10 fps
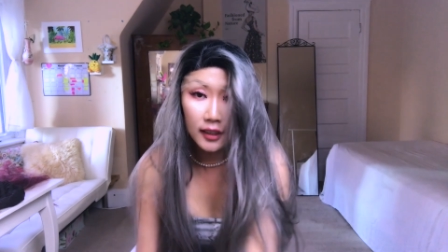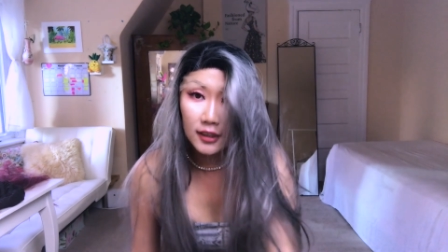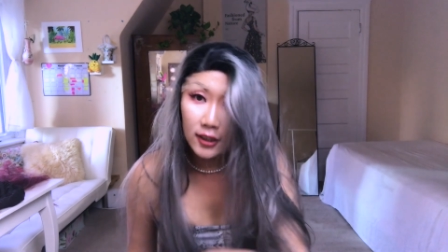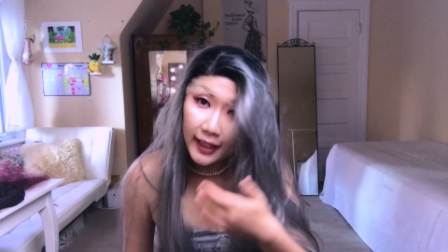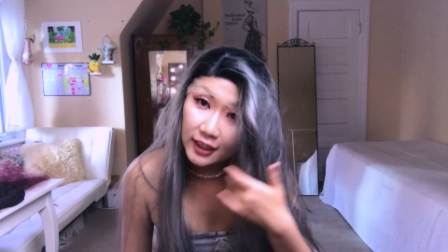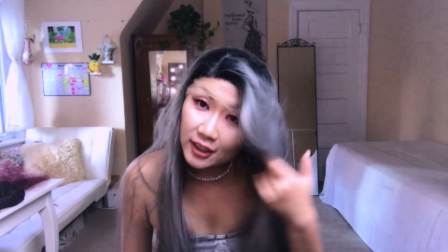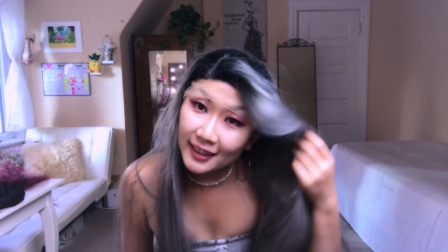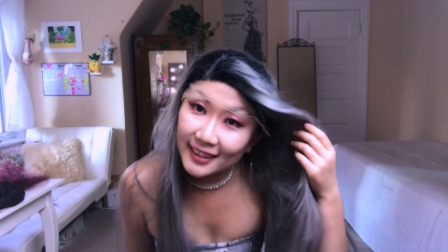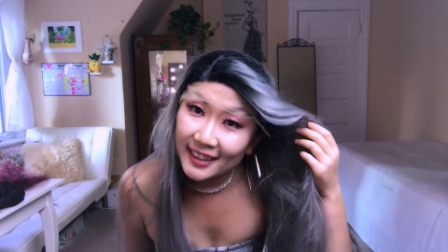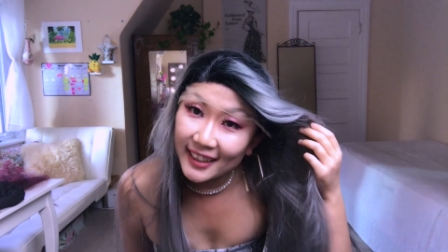So
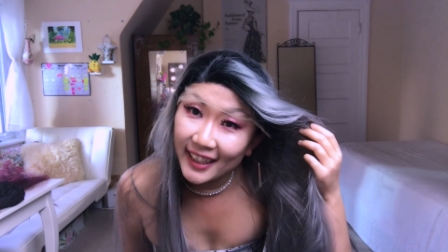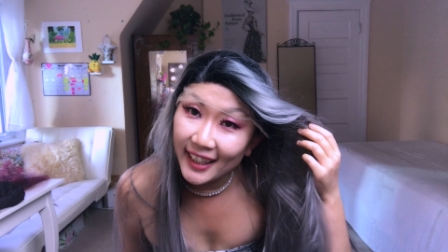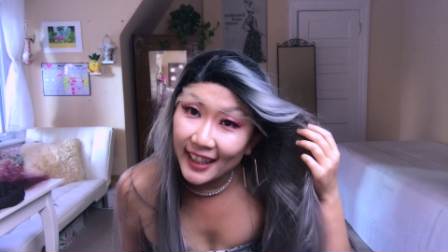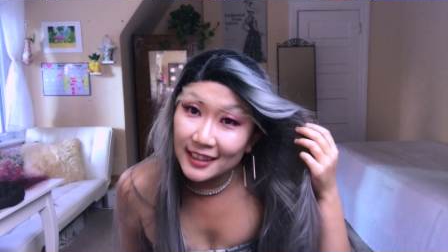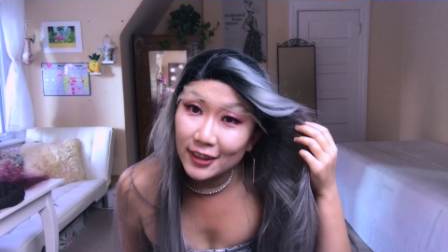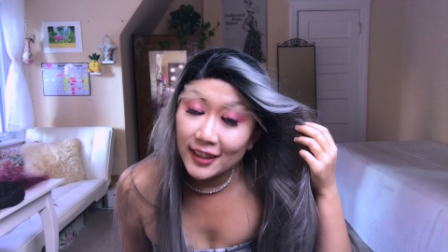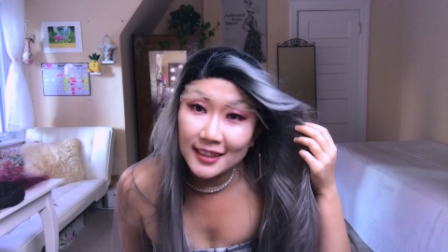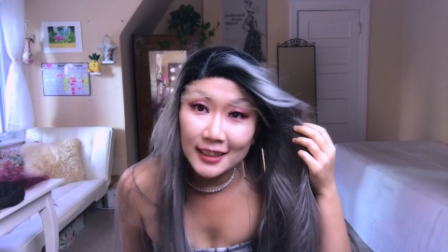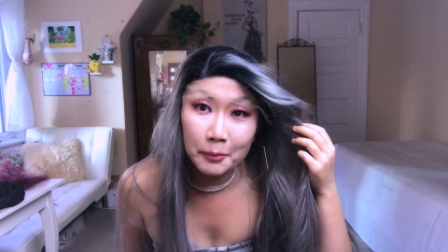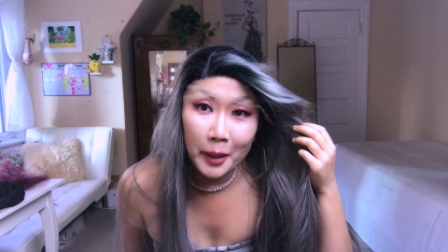actually today, as you
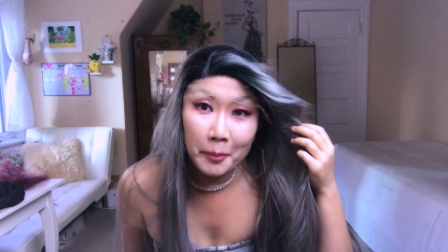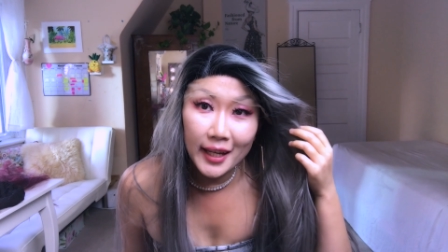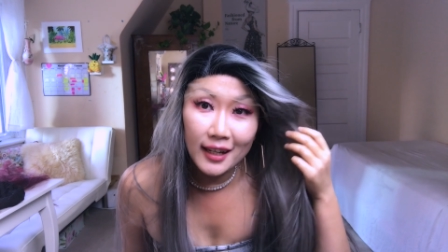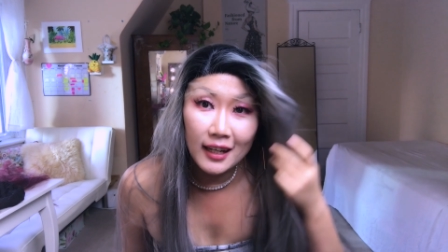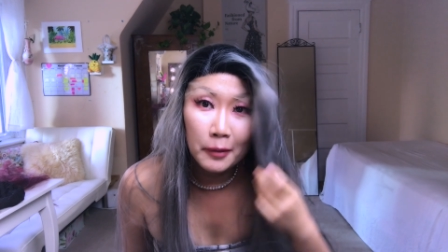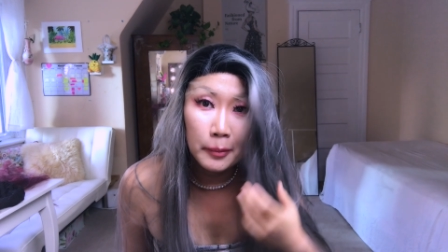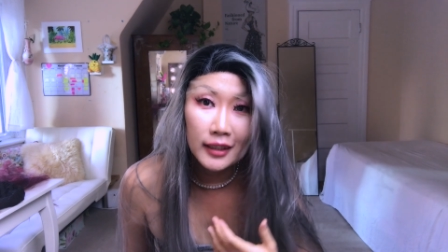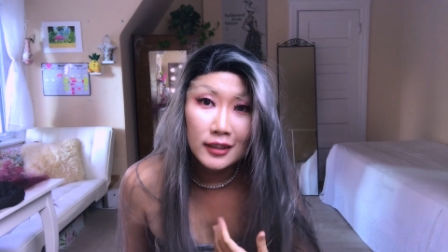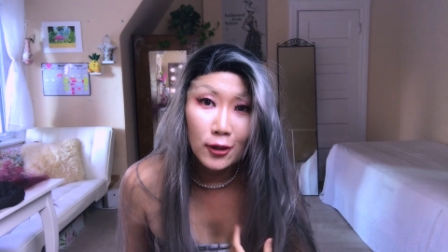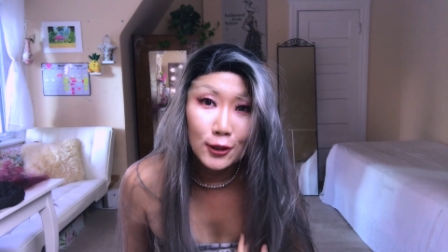can see, my makeup
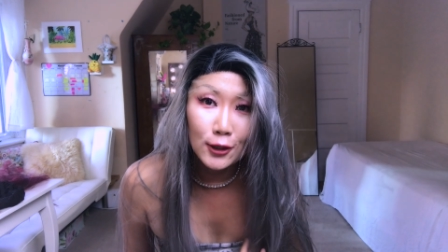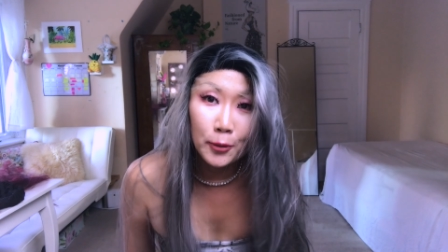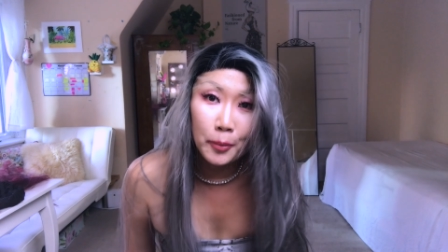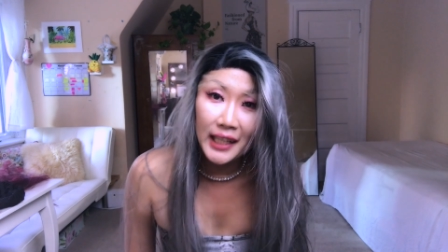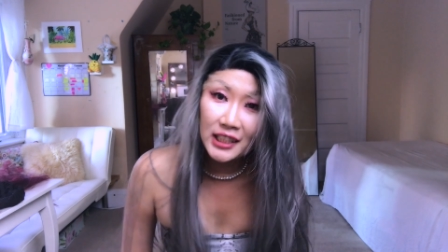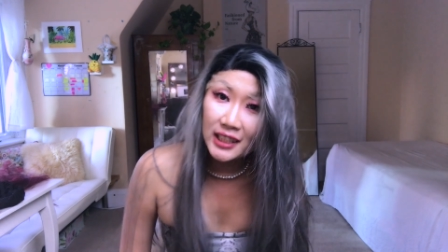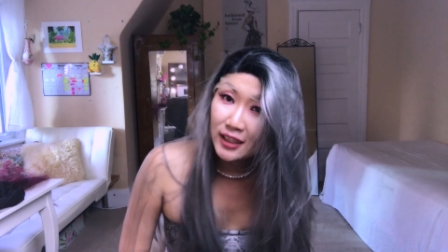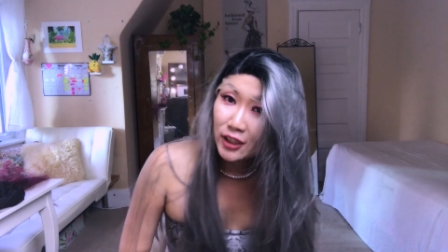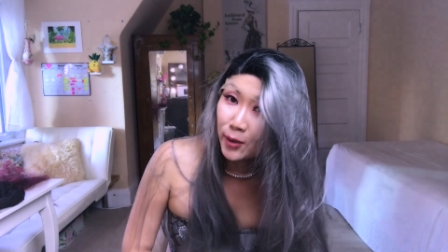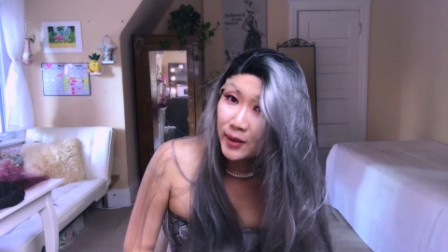is also matching
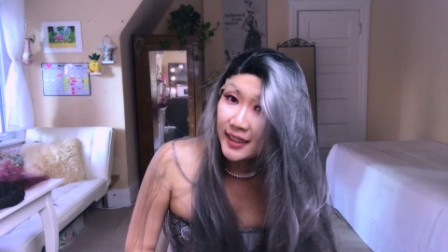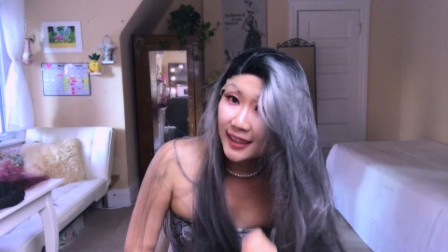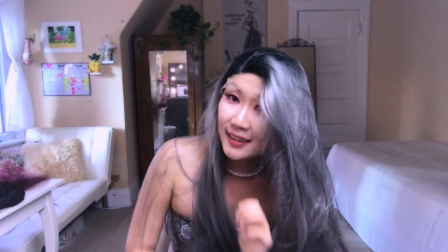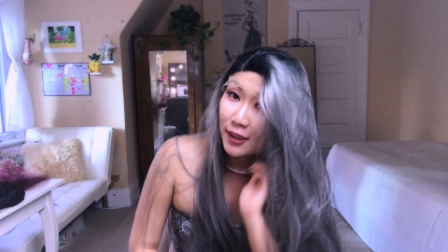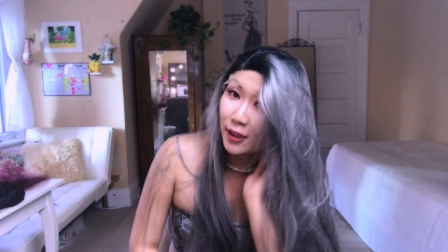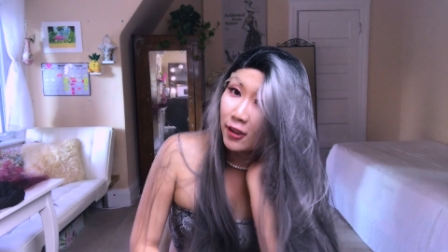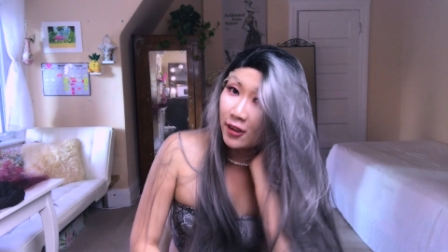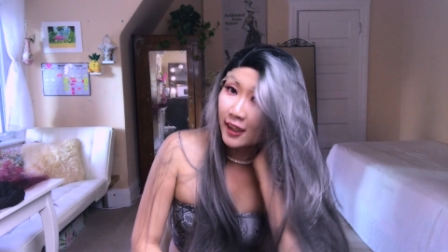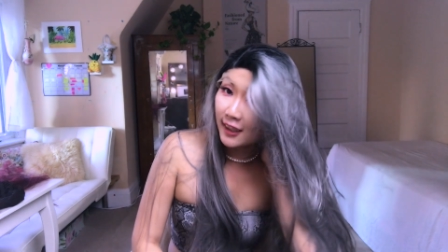Rosé's look.